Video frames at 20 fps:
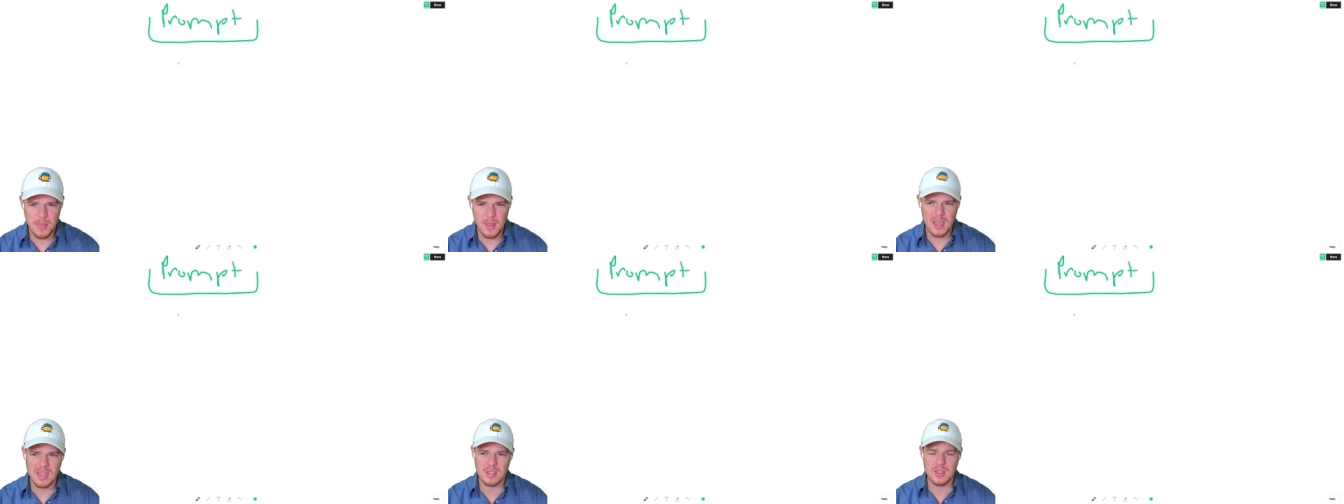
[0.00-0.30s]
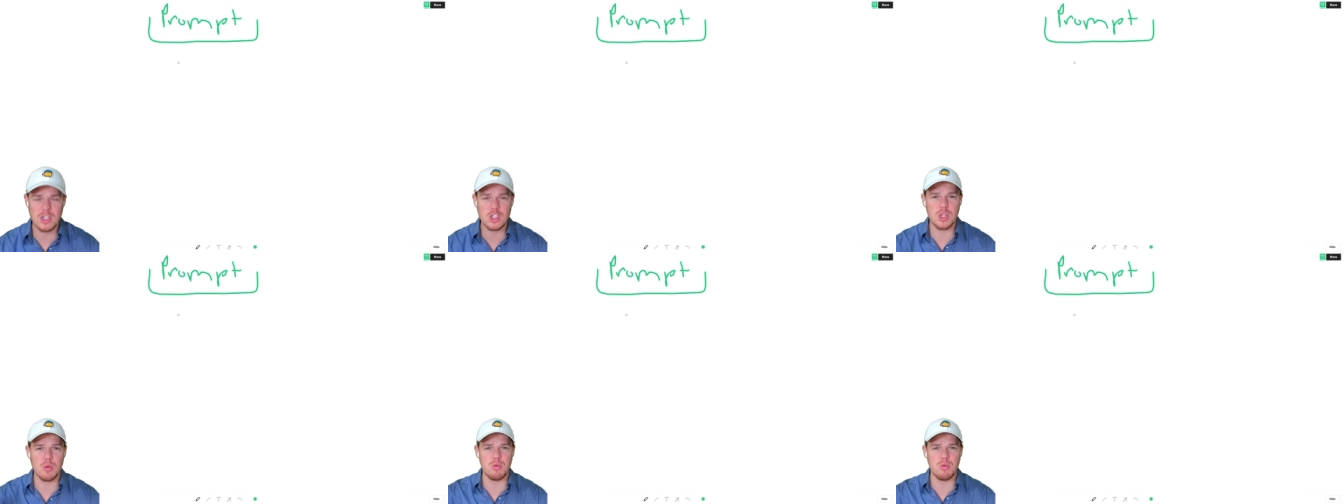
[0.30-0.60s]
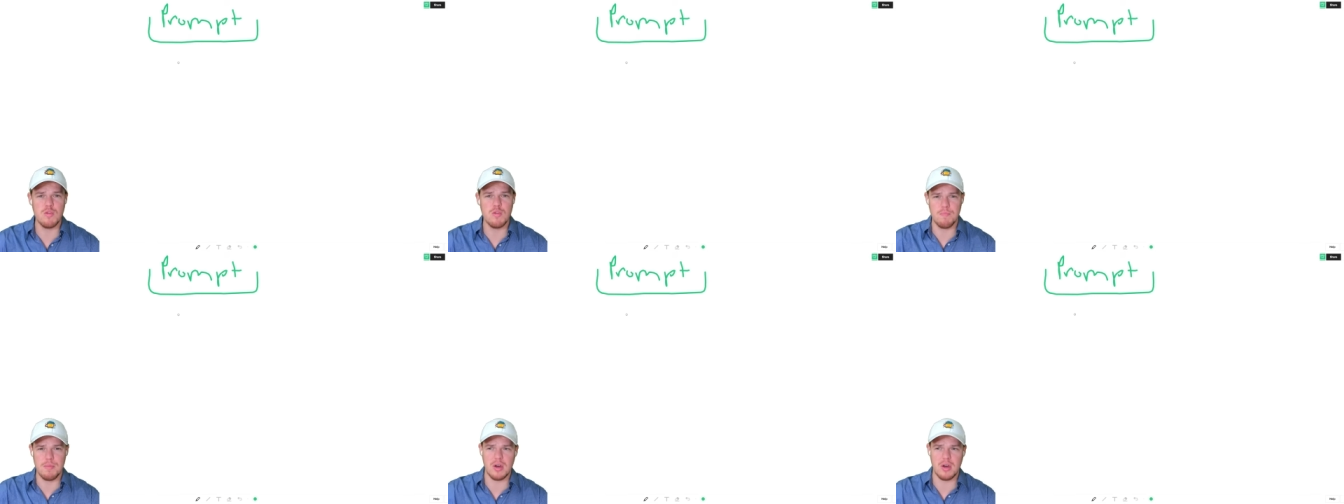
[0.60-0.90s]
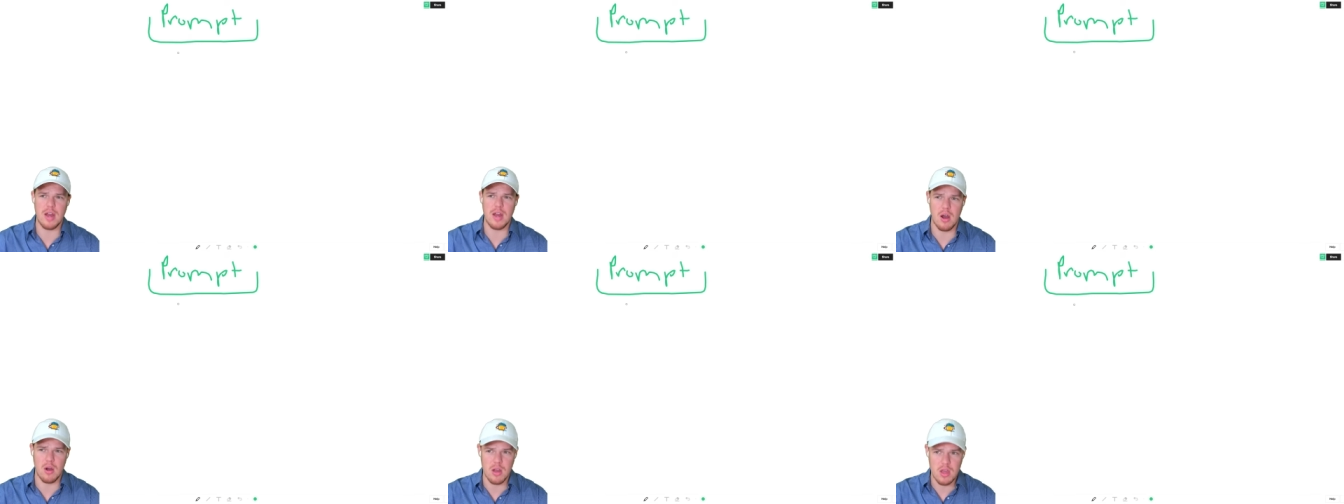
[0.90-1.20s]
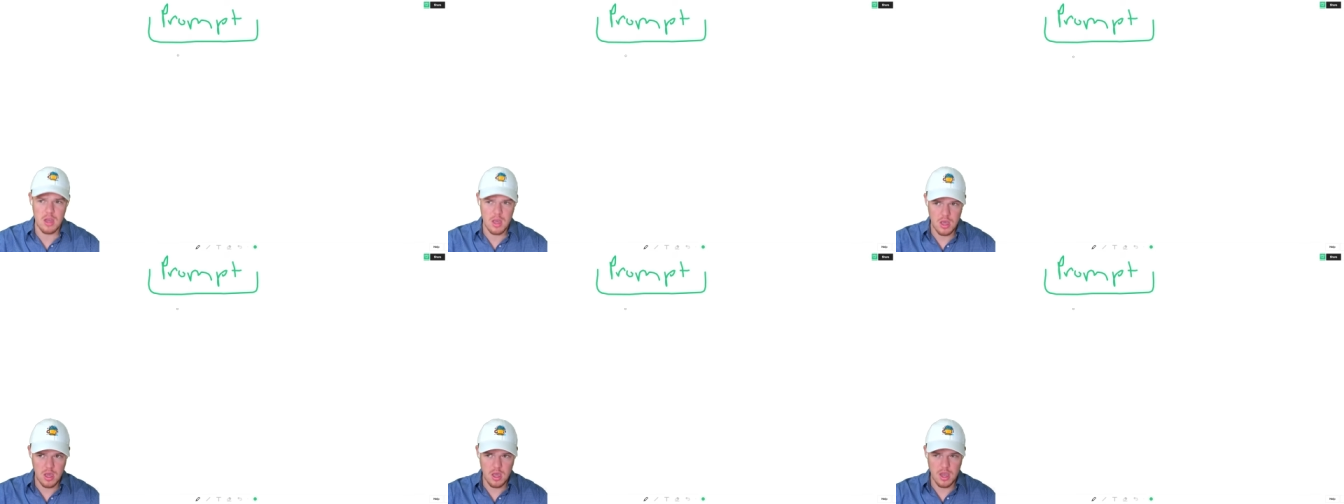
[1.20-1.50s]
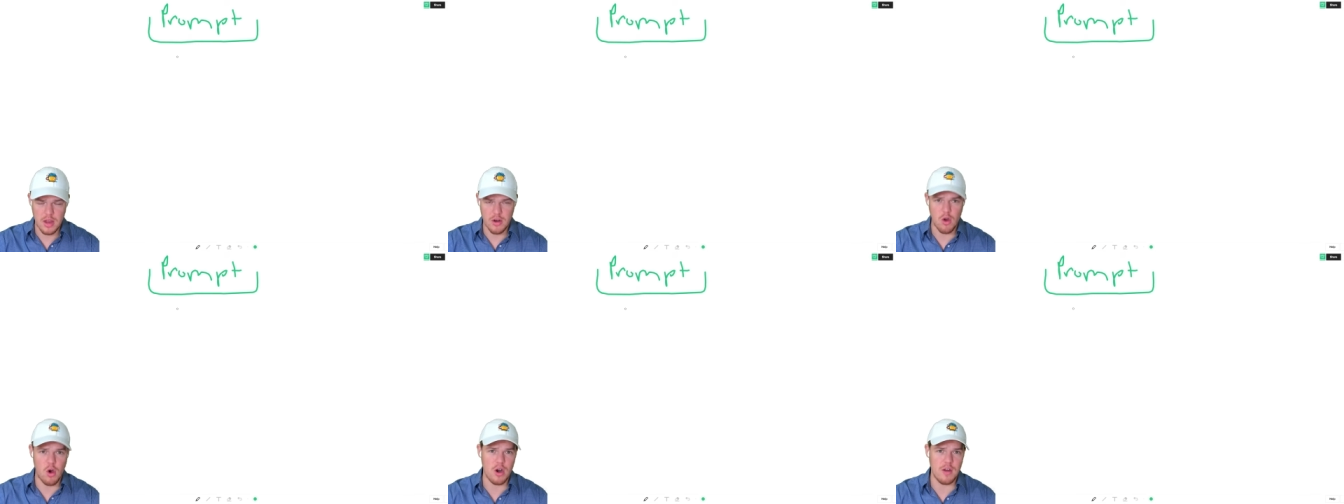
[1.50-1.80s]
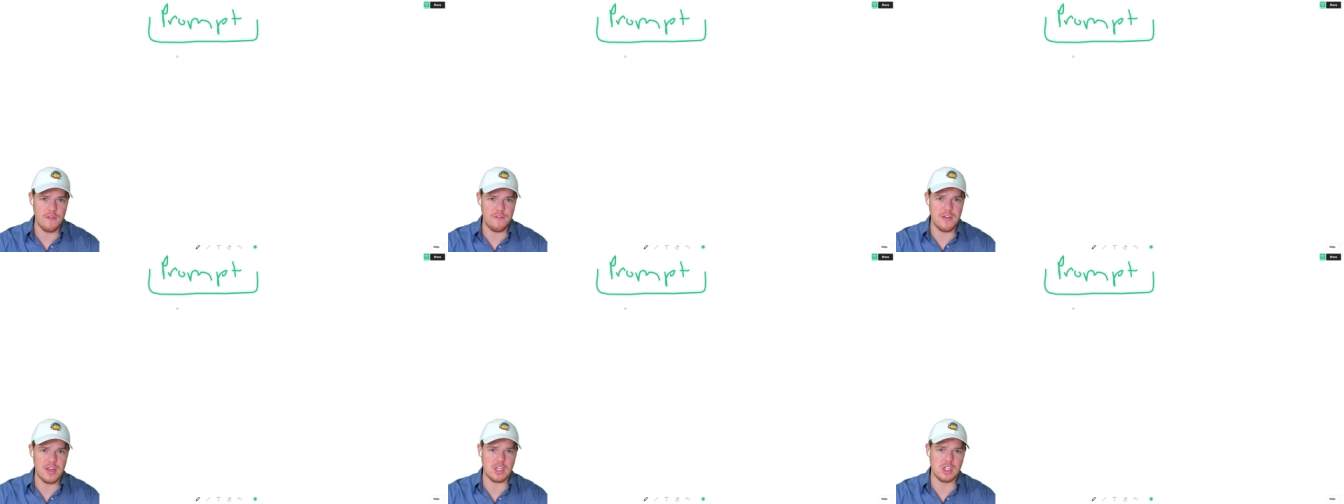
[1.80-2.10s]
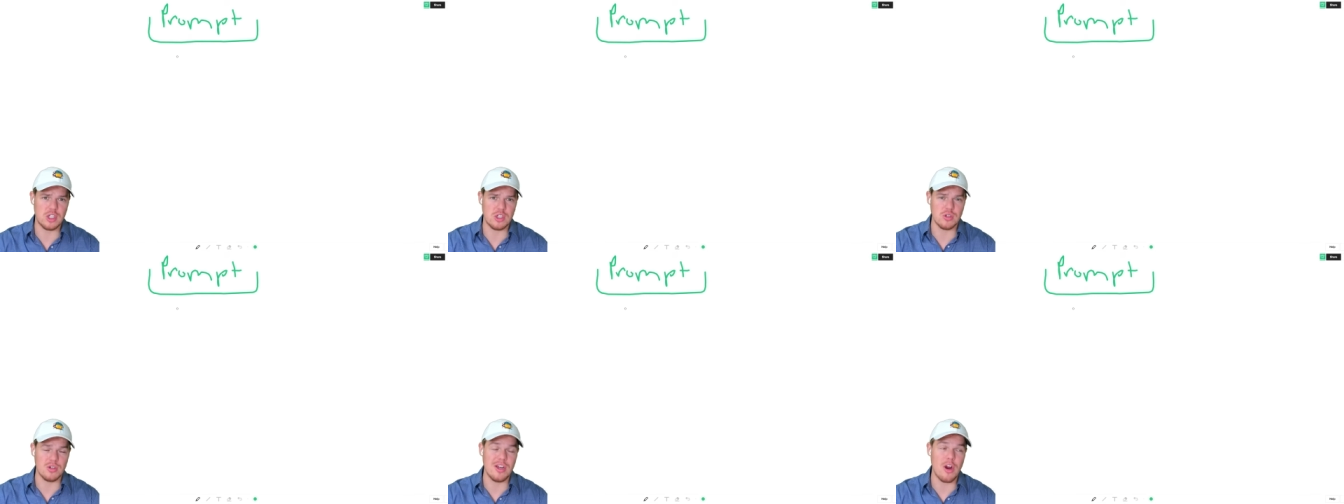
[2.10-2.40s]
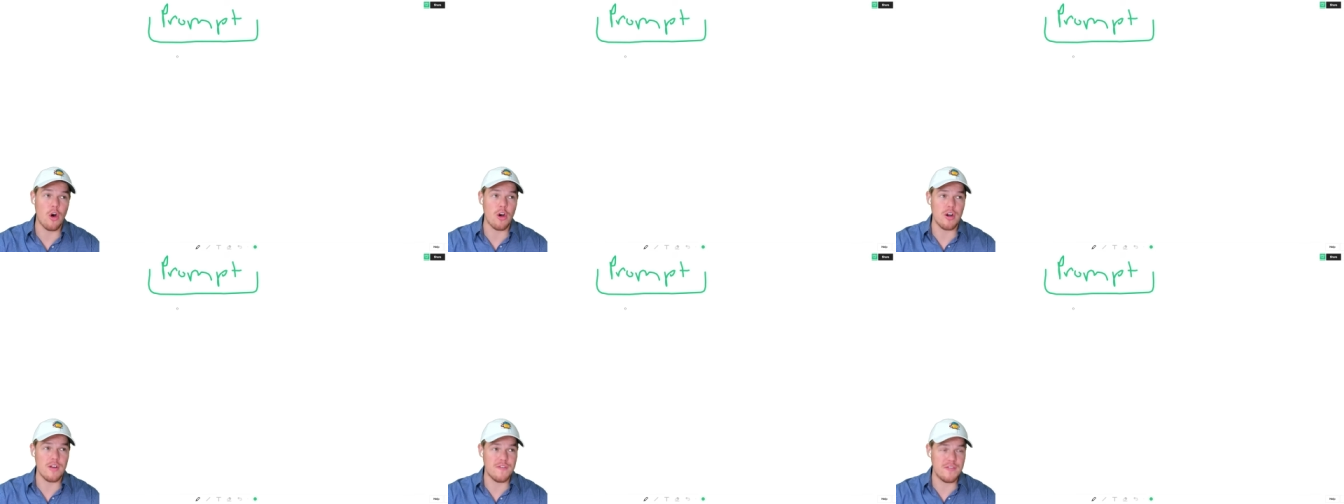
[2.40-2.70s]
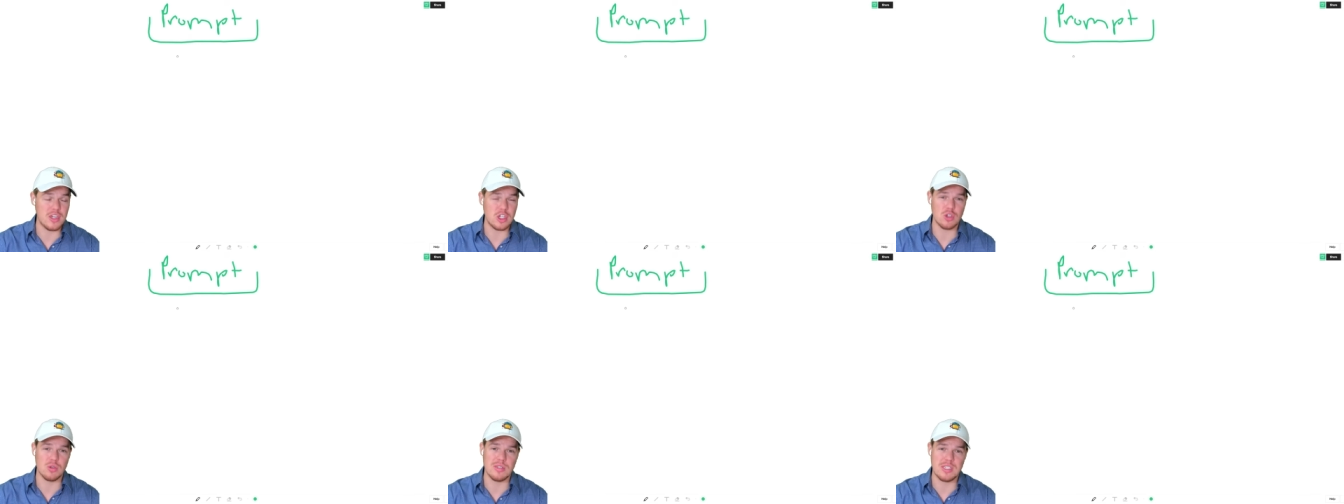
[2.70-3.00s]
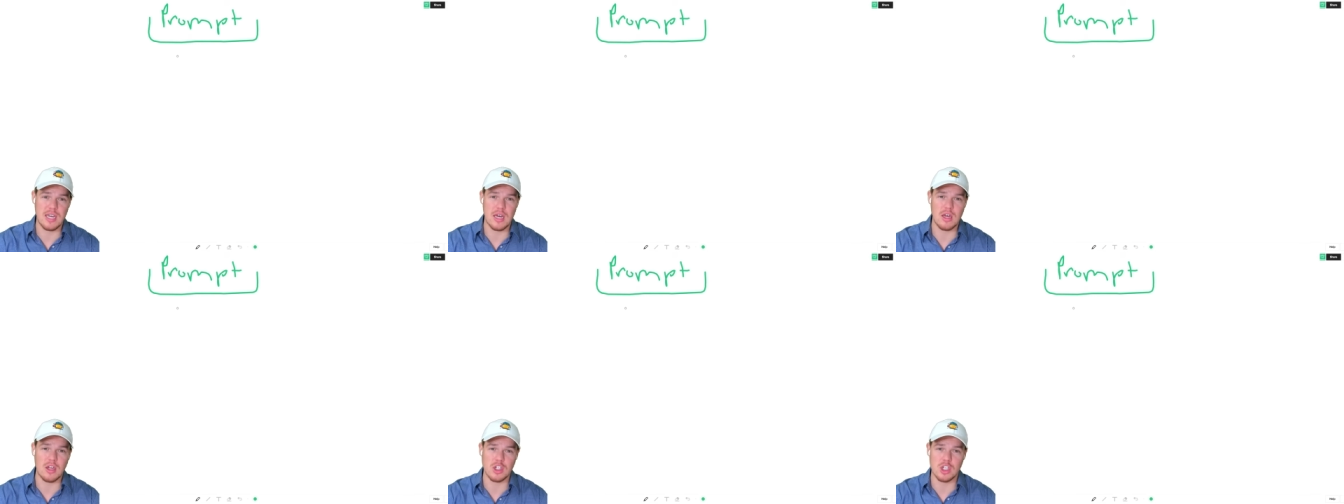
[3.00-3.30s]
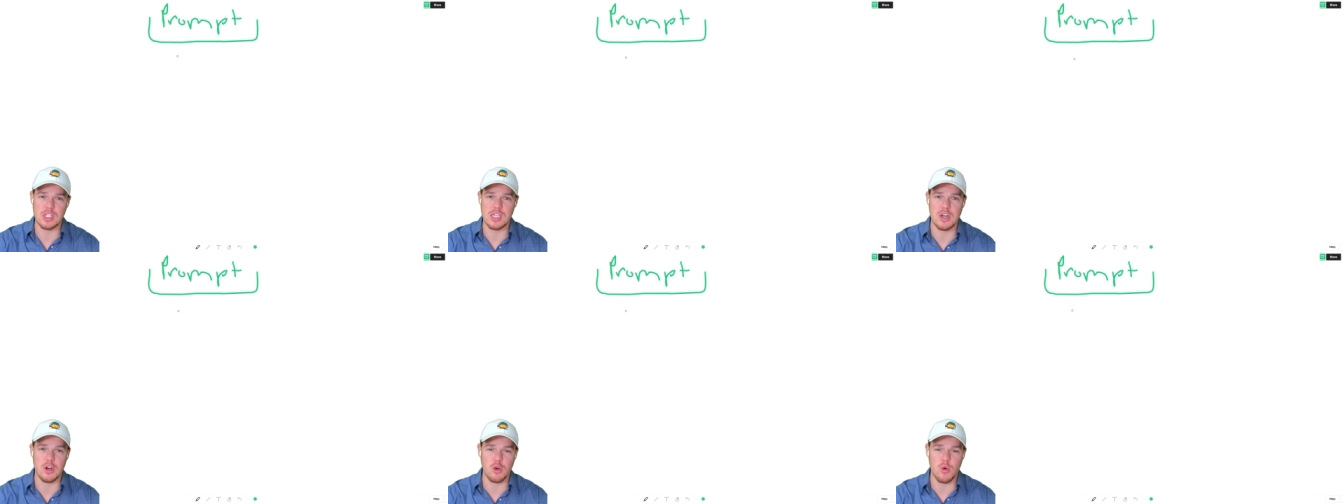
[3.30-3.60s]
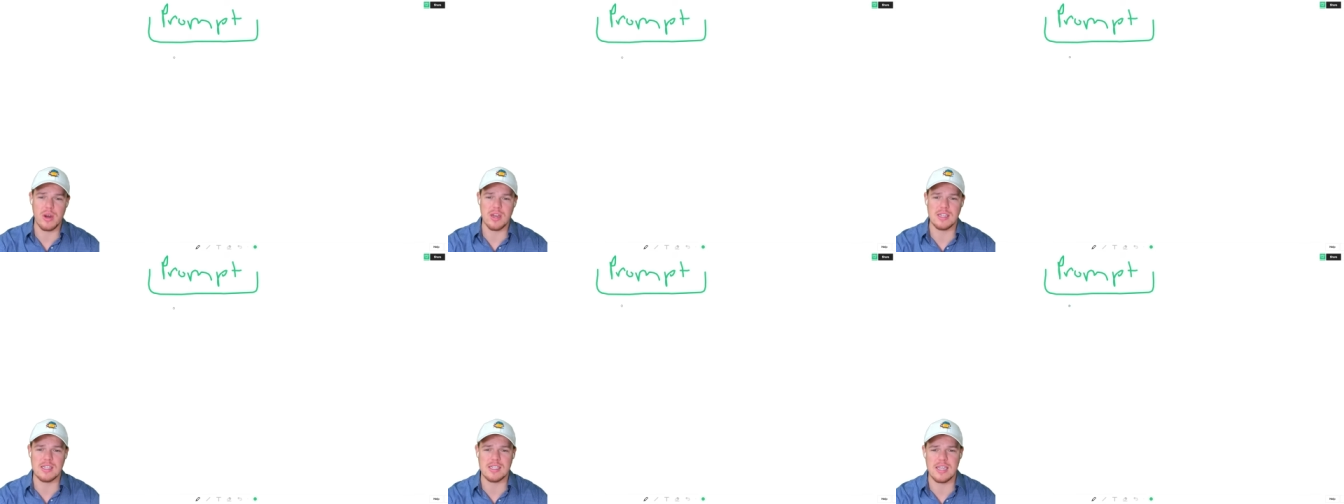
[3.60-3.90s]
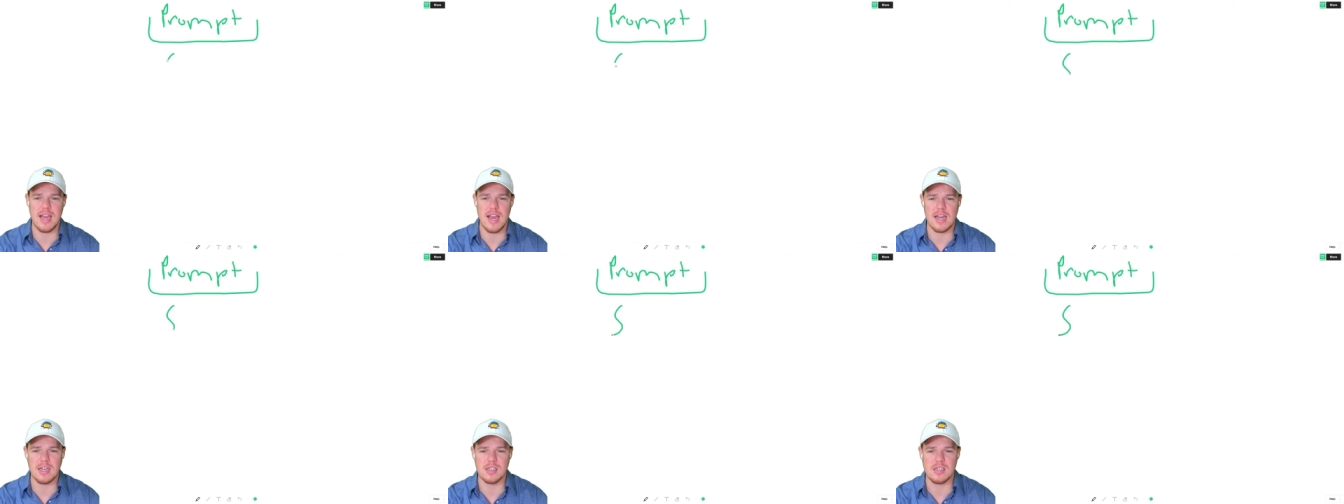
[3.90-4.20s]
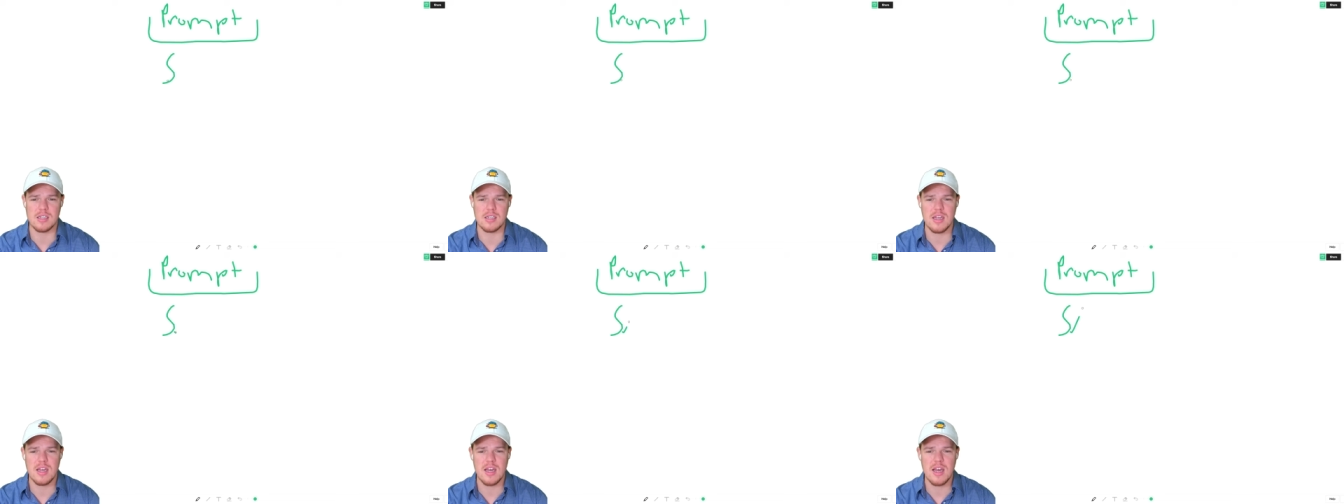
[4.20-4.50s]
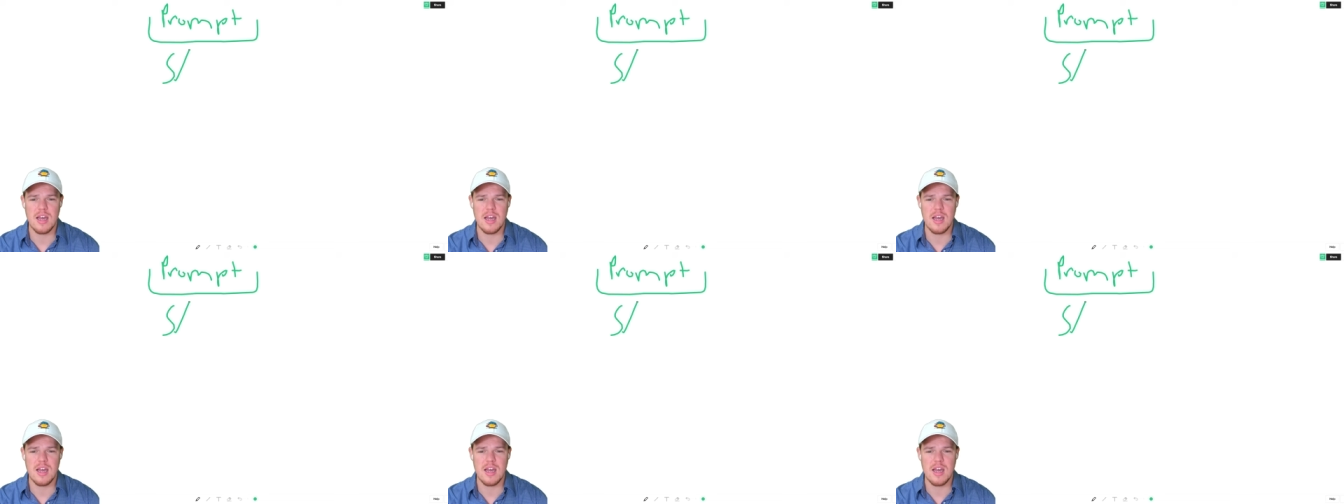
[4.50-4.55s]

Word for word: essentially when you build out an artificial artificial intelligence integrated SaaS,